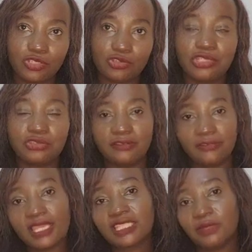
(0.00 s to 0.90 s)
Try to
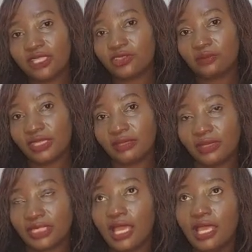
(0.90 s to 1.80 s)
devise means of being
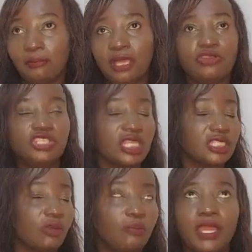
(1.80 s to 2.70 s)
better, but not
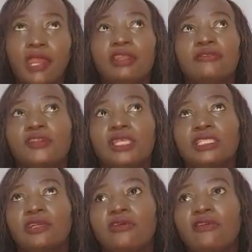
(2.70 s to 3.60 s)
just comparing for the
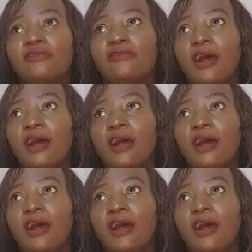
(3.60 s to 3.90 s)
sake of